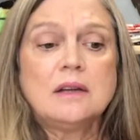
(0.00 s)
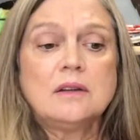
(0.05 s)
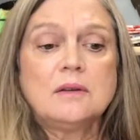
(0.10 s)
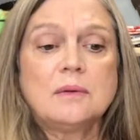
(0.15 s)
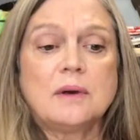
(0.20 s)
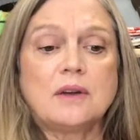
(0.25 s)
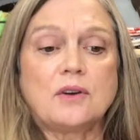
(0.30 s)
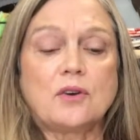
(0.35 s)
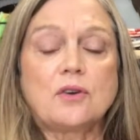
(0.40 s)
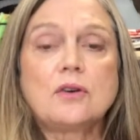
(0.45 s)

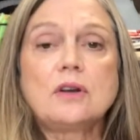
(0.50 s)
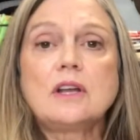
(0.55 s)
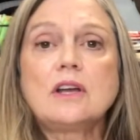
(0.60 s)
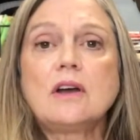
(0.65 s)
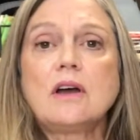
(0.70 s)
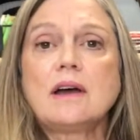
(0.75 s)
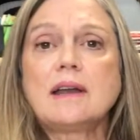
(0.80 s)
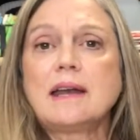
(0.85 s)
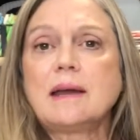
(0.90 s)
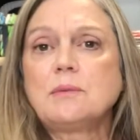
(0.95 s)
And early
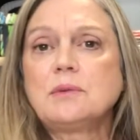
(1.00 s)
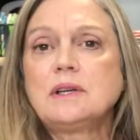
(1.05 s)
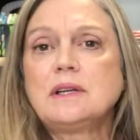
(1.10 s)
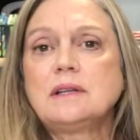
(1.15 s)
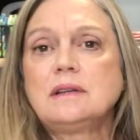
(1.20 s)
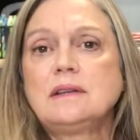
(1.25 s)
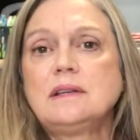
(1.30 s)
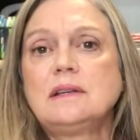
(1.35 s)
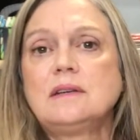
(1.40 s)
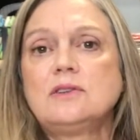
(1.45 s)
on, I would
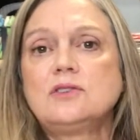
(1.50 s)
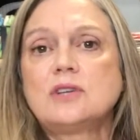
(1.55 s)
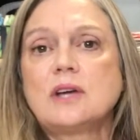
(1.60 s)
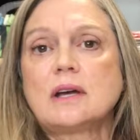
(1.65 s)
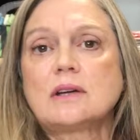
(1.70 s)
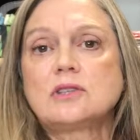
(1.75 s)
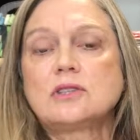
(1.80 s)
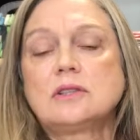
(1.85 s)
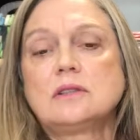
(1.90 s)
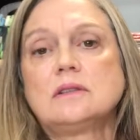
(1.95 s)
get the
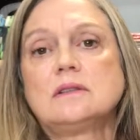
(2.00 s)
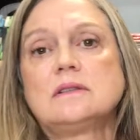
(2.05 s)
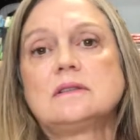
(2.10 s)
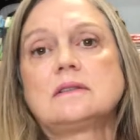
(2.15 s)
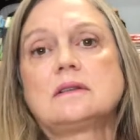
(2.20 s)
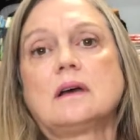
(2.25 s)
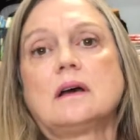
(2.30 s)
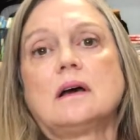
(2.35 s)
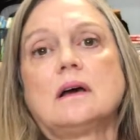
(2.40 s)
injections.